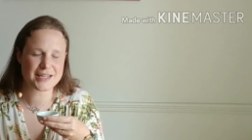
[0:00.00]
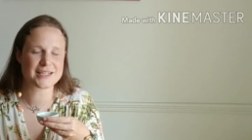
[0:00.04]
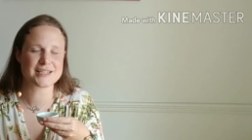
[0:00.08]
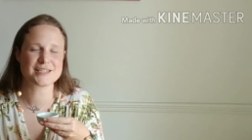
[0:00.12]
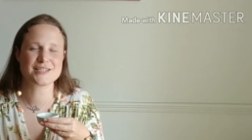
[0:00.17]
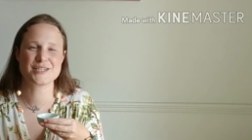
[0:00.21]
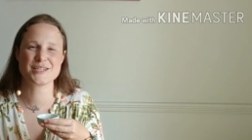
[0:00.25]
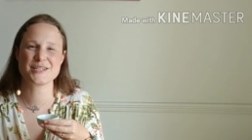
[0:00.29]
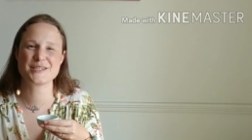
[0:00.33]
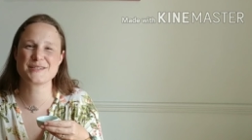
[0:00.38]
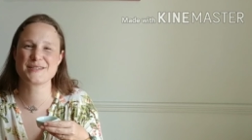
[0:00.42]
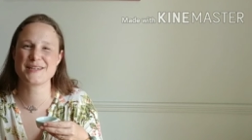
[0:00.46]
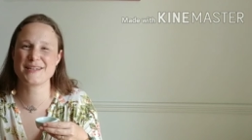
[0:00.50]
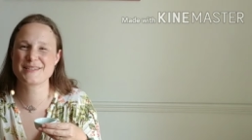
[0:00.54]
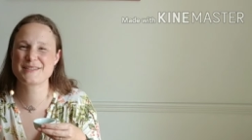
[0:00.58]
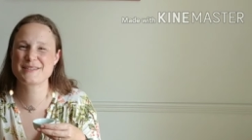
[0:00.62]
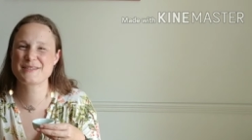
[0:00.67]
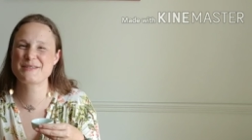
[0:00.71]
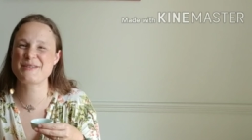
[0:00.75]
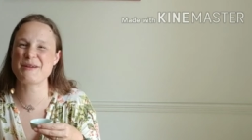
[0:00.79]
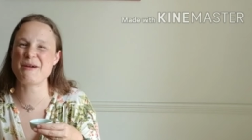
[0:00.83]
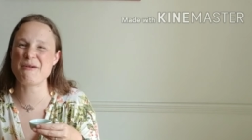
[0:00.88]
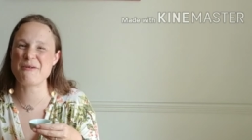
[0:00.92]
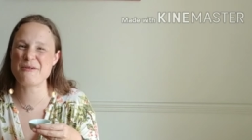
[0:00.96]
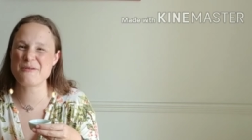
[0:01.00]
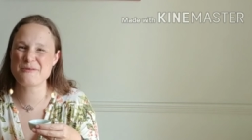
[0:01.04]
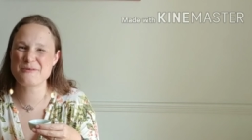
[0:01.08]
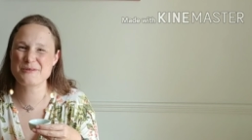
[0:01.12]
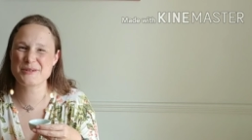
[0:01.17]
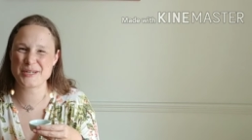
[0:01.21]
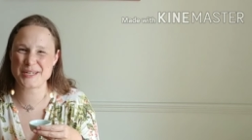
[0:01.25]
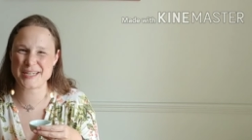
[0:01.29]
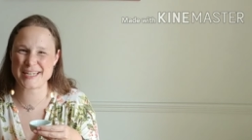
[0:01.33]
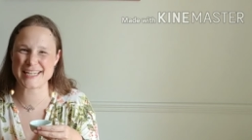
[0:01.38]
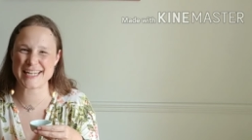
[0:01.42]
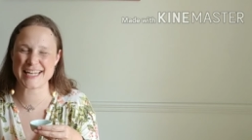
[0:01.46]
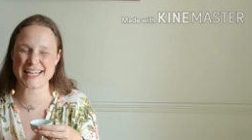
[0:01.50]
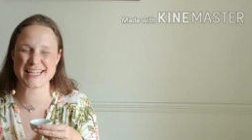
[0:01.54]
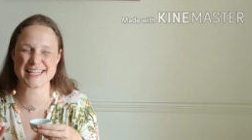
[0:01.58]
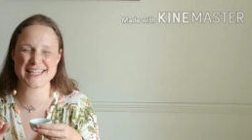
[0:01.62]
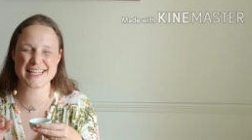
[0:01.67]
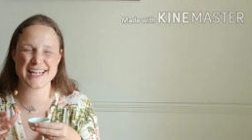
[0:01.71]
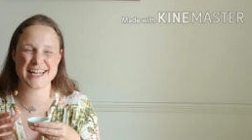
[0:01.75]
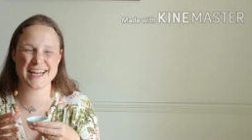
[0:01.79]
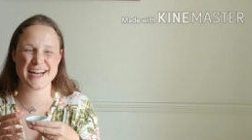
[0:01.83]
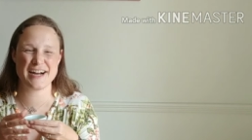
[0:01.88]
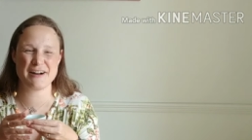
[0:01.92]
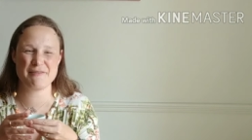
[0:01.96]
It's so good.
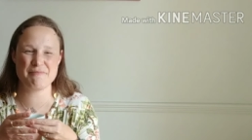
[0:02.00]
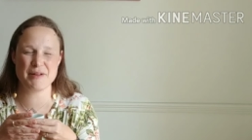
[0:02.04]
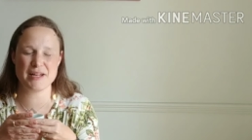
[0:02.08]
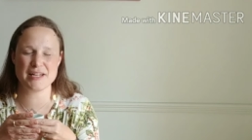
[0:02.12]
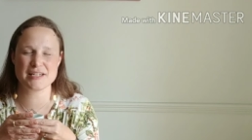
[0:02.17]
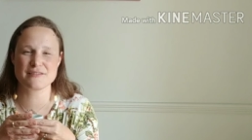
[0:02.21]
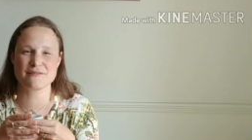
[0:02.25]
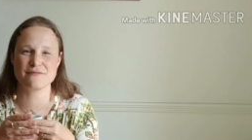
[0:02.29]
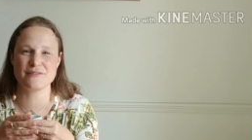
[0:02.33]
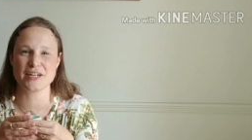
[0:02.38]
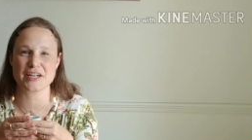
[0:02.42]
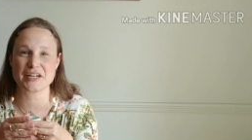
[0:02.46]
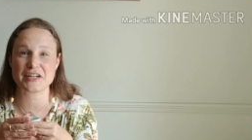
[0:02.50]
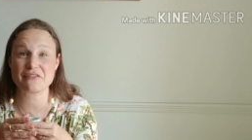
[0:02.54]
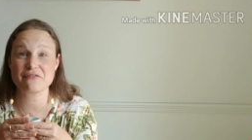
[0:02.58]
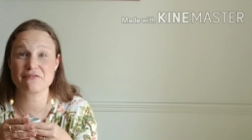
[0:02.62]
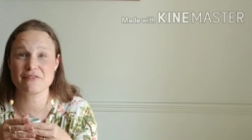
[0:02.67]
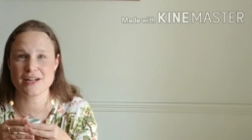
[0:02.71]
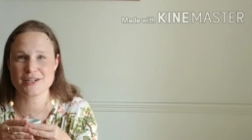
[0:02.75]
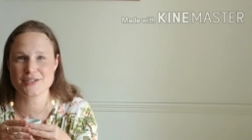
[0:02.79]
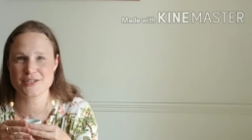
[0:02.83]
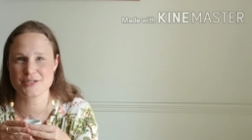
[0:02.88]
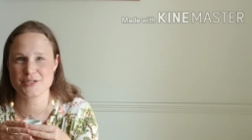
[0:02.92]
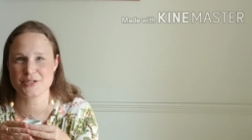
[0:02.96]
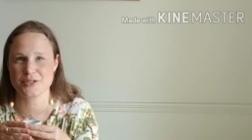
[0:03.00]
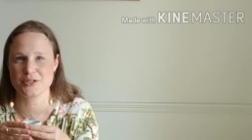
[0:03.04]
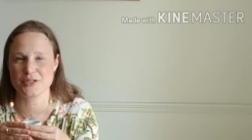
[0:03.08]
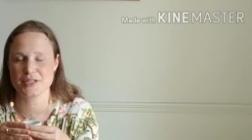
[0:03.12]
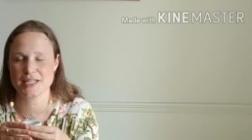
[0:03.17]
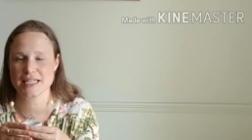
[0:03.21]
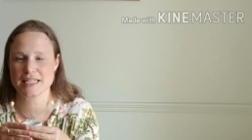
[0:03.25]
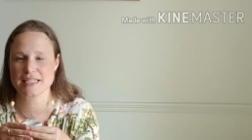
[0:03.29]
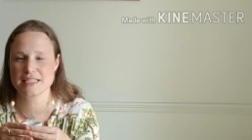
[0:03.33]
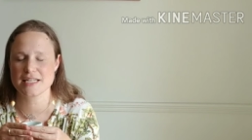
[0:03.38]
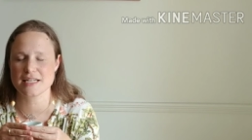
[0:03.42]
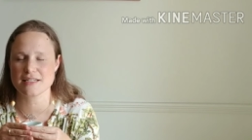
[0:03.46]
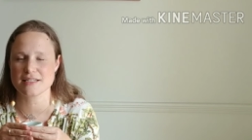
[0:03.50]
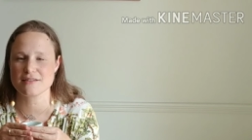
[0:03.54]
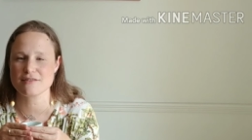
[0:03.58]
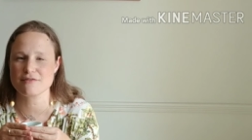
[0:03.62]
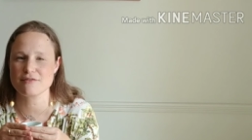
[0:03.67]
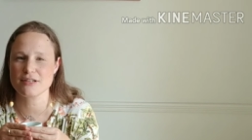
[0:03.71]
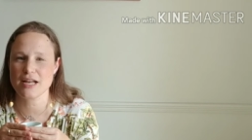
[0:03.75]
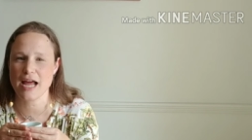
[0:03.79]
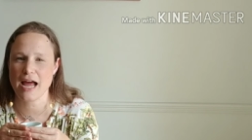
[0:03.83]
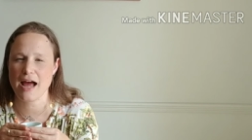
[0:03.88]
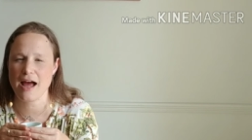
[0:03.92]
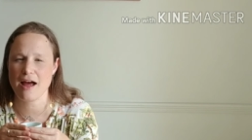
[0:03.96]
It is very vegetal. It doesn't
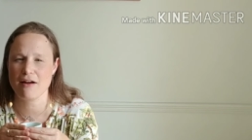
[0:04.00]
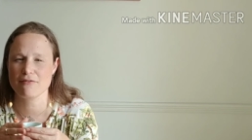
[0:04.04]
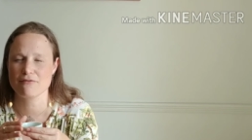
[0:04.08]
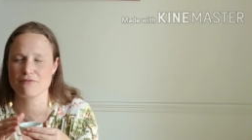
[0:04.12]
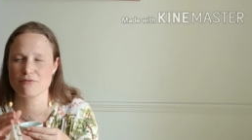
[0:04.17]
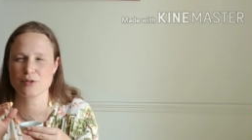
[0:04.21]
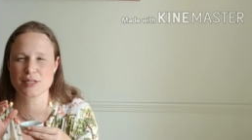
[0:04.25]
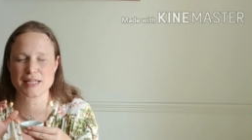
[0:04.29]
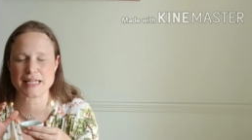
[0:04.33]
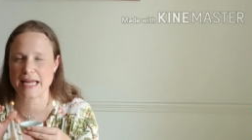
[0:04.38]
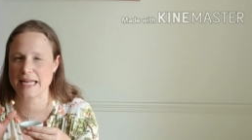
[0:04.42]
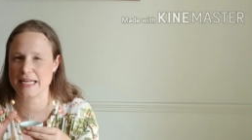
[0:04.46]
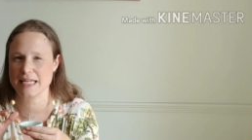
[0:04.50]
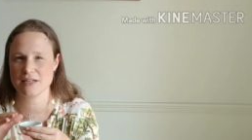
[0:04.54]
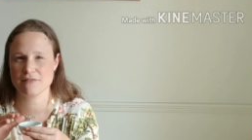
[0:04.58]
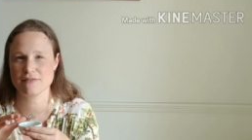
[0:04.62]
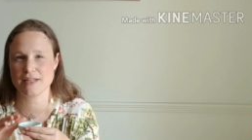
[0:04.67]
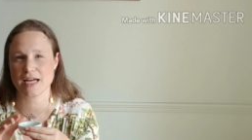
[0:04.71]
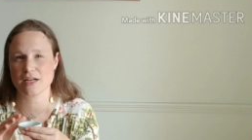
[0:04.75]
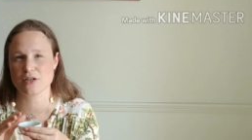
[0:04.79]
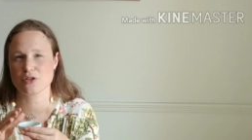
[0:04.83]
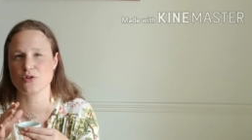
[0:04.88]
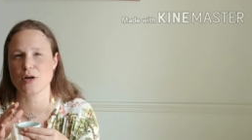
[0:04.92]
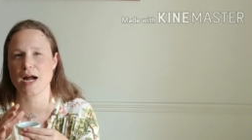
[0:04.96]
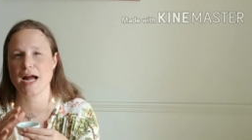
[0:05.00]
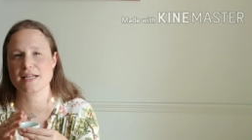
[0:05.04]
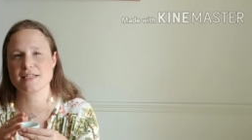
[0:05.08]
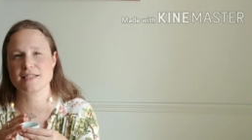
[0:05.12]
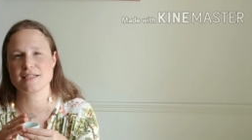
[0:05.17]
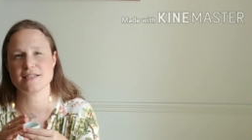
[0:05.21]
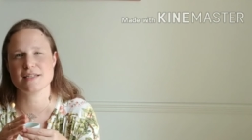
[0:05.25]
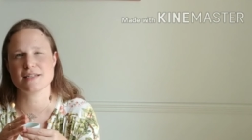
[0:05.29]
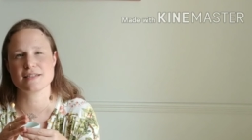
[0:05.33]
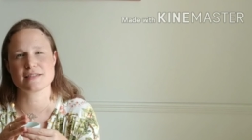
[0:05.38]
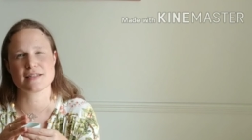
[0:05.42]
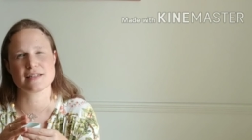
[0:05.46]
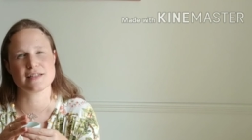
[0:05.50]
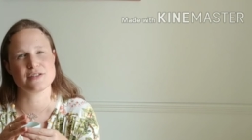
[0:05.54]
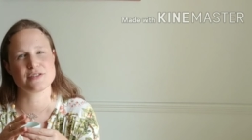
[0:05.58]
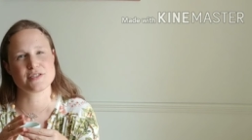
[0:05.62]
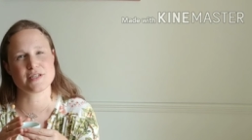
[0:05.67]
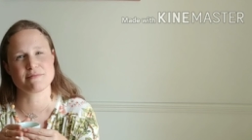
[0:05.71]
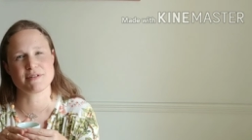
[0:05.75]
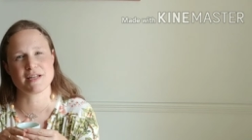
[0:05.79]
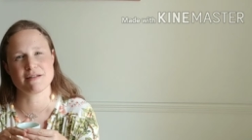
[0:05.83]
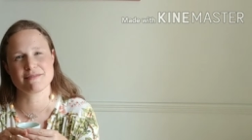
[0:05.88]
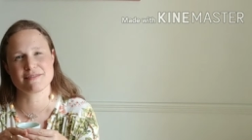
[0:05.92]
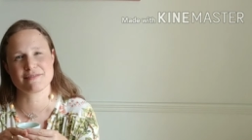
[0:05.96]
have really any of that grassiness that you
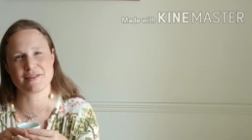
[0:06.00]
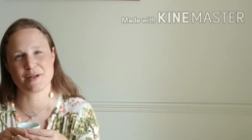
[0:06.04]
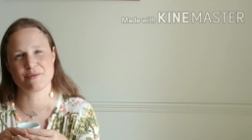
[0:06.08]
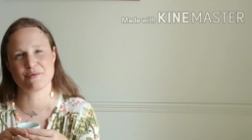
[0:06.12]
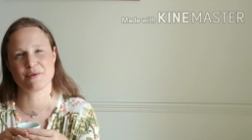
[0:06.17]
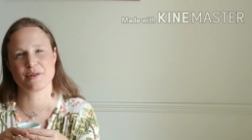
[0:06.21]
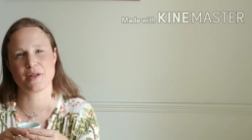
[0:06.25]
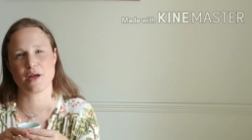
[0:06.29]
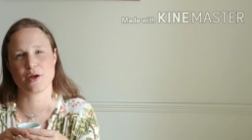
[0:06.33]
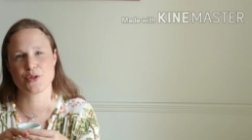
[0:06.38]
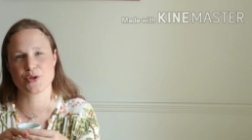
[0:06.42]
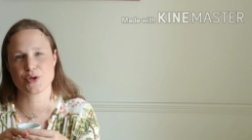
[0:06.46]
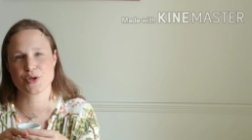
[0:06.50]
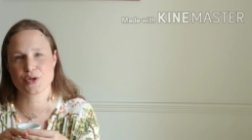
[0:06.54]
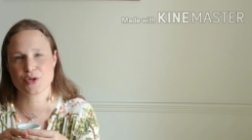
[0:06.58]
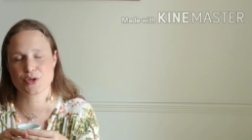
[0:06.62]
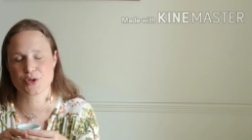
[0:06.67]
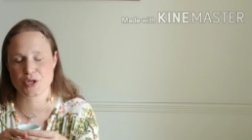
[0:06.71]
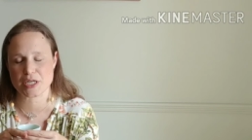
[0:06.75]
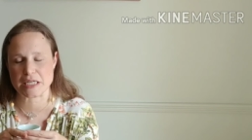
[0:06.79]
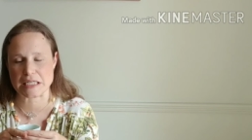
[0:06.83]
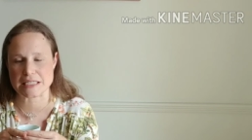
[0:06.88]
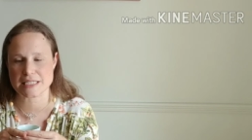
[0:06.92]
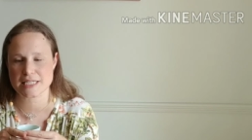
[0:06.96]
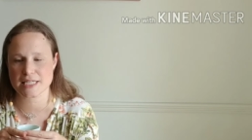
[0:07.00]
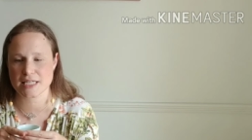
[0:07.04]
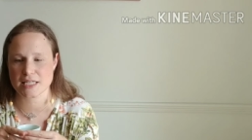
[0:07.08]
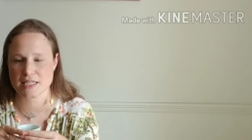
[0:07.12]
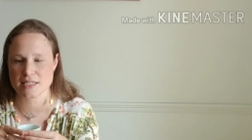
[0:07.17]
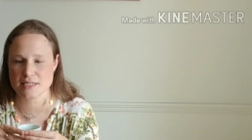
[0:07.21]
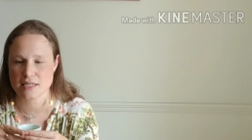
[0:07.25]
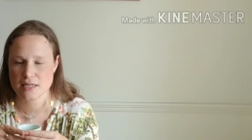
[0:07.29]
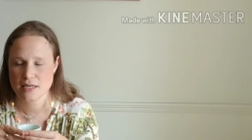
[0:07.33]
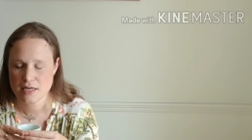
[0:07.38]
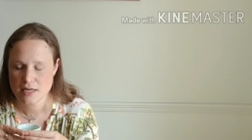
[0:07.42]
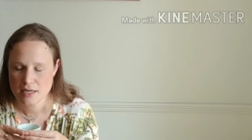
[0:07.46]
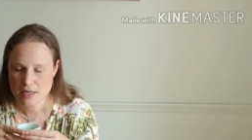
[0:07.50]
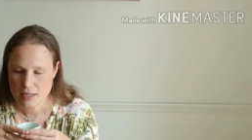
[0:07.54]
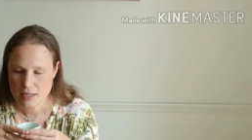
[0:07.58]
sometimes find with other green teas.